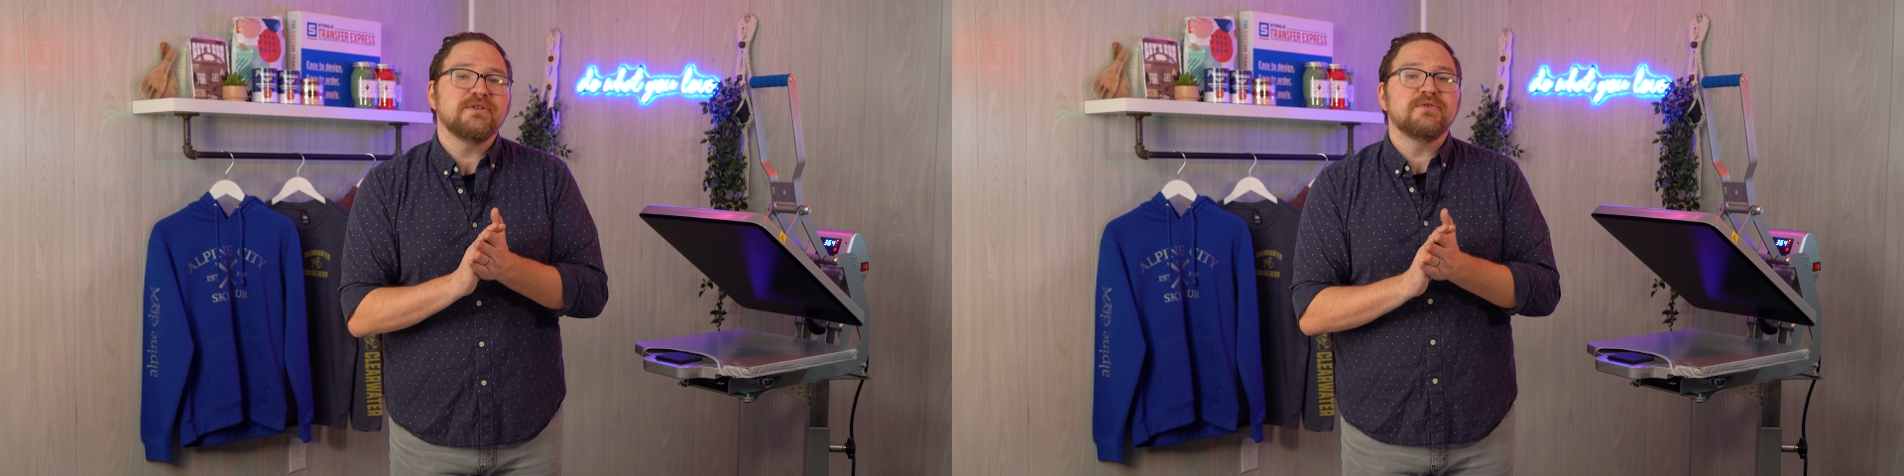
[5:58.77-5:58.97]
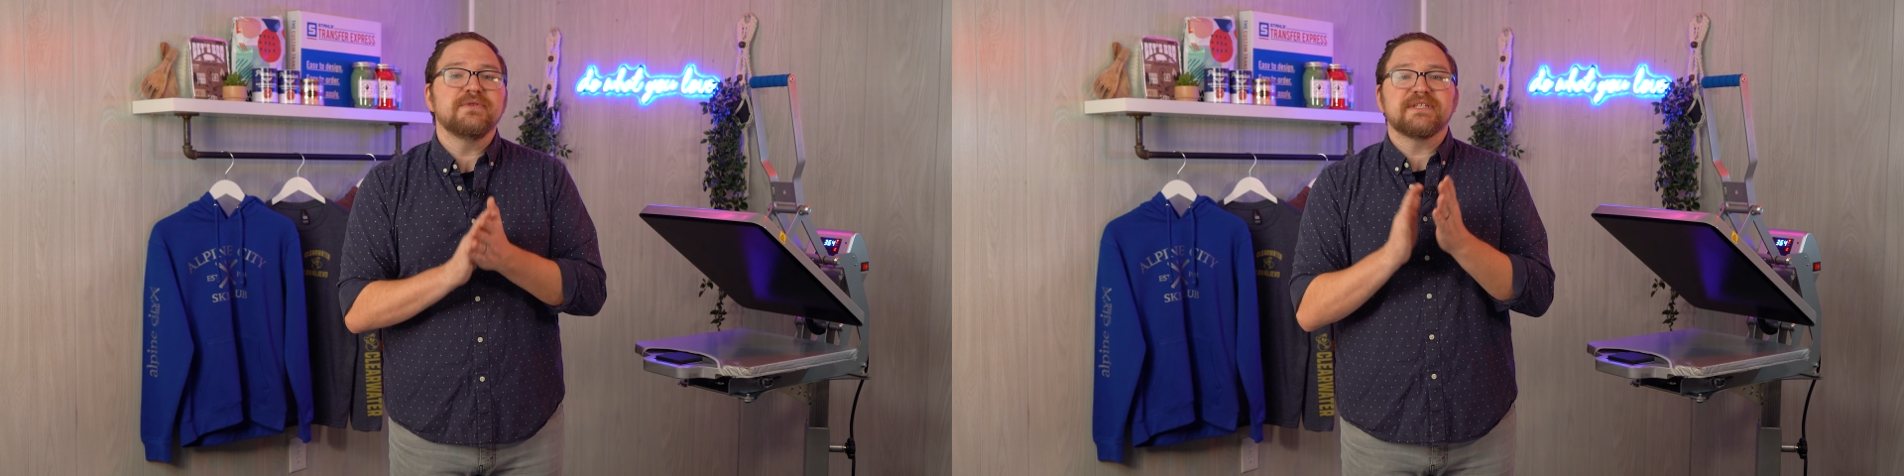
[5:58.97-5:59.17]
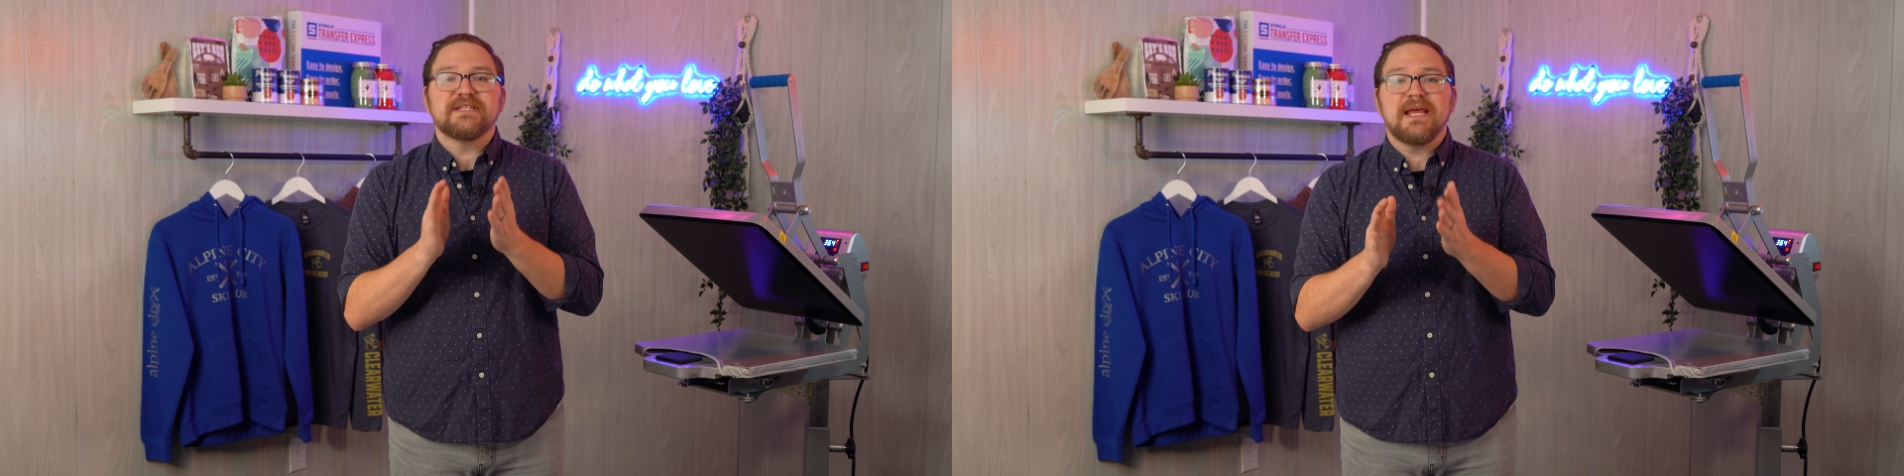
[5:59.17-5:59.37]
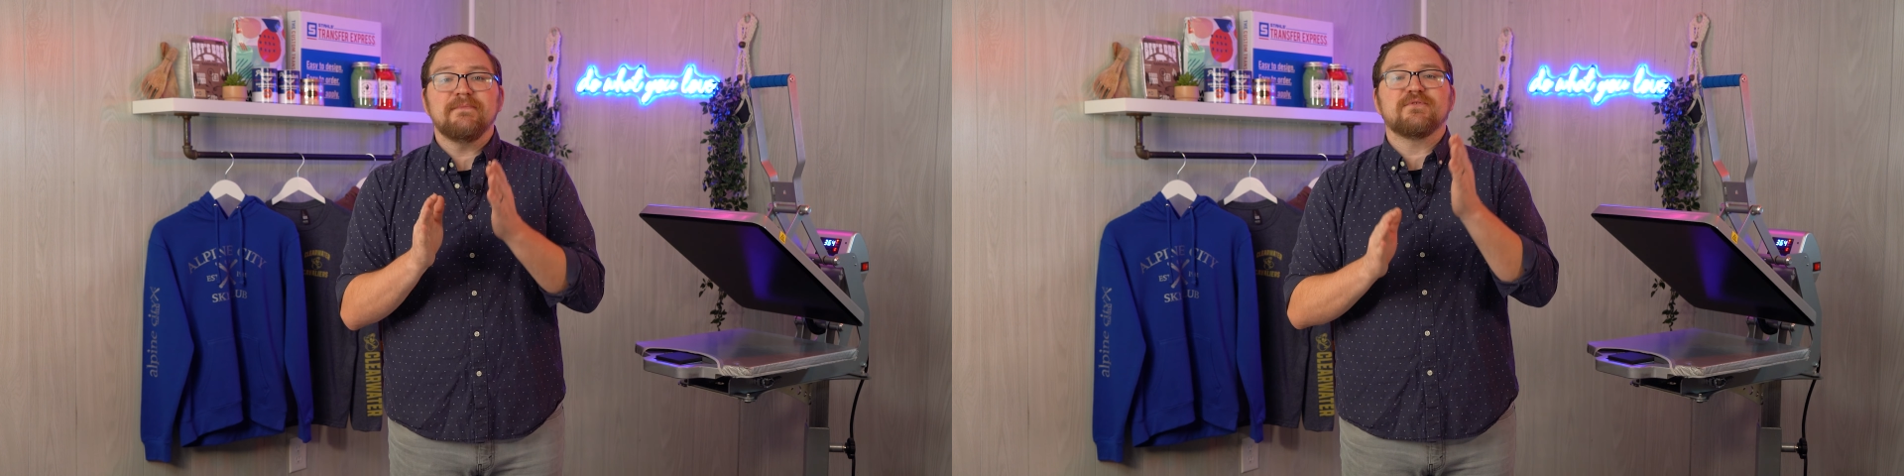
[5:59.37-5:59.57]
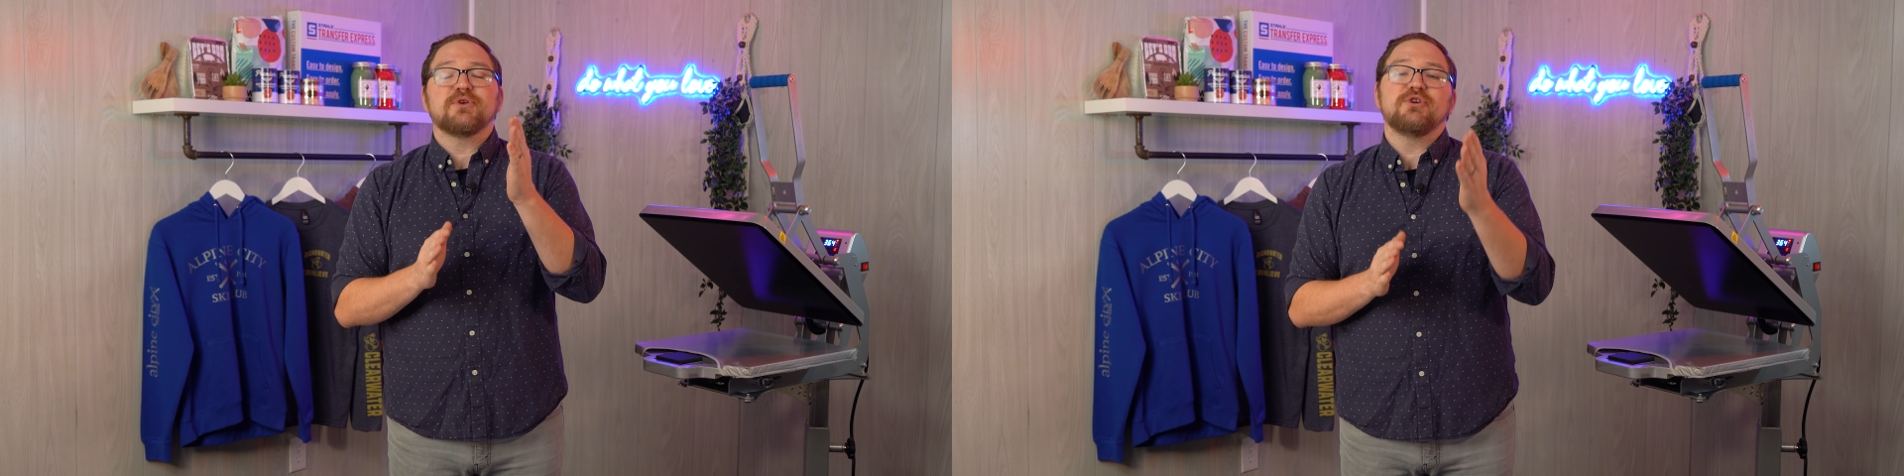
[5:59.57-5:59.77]
to do the same
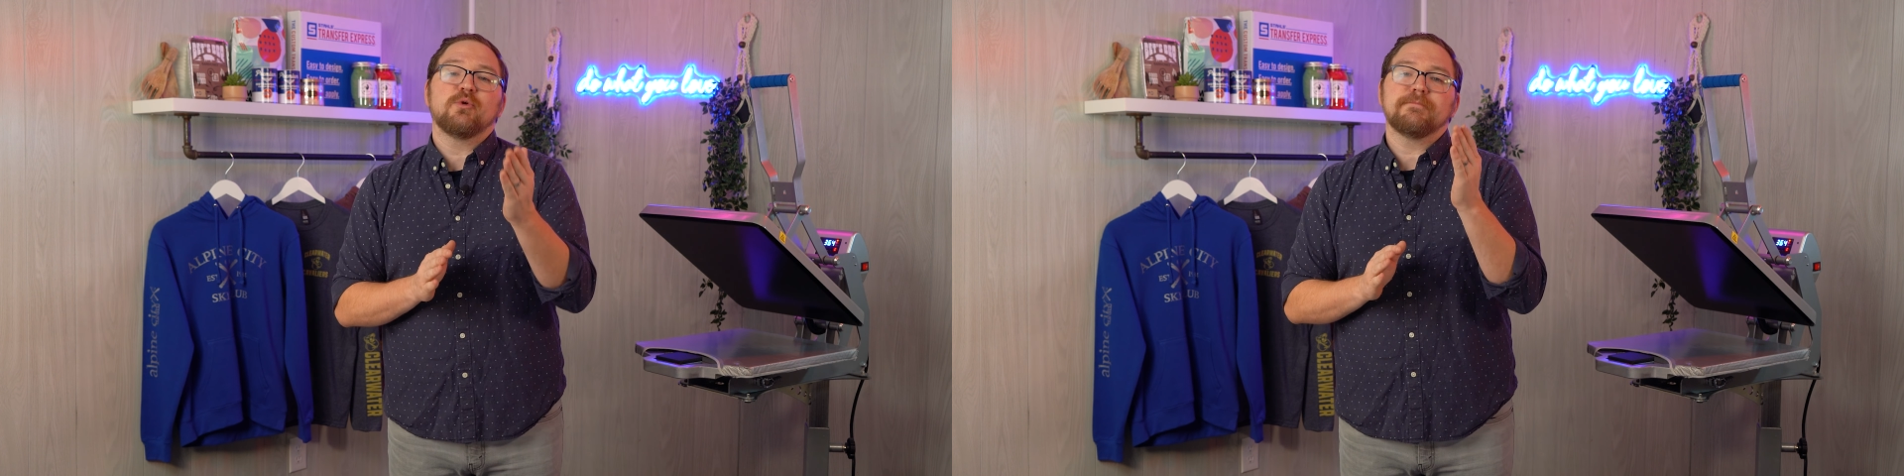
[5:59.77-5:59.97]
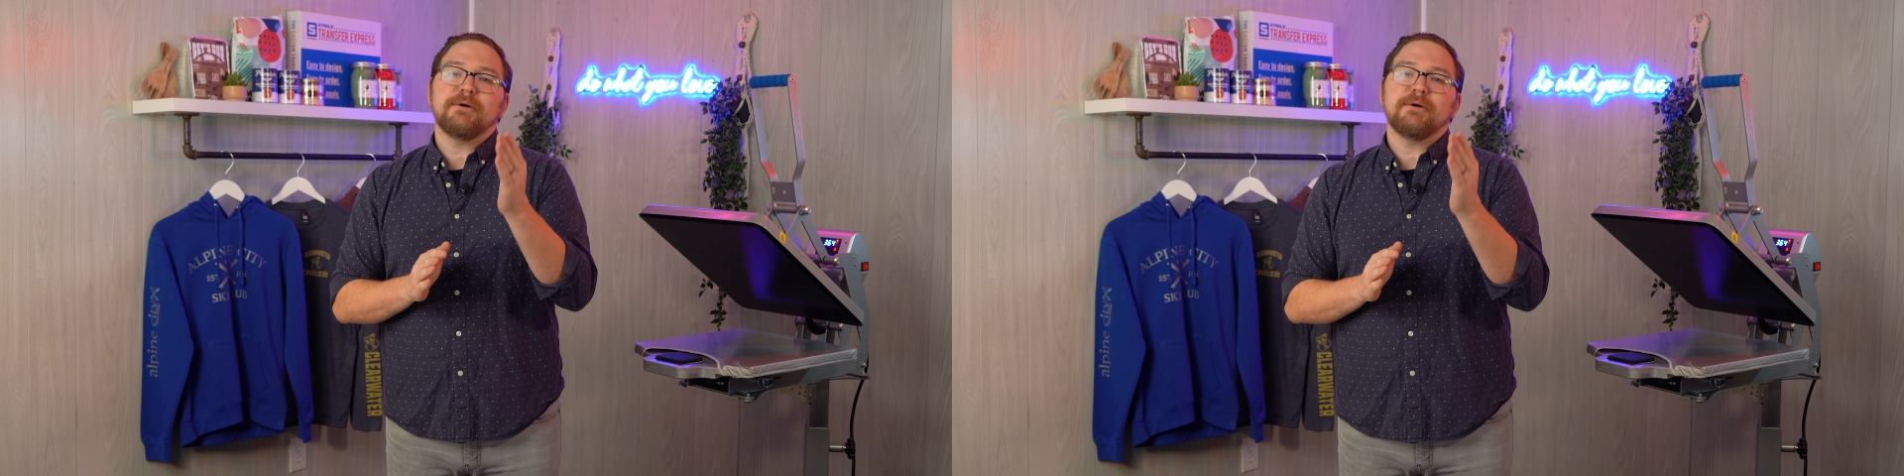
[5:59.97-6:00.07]
for your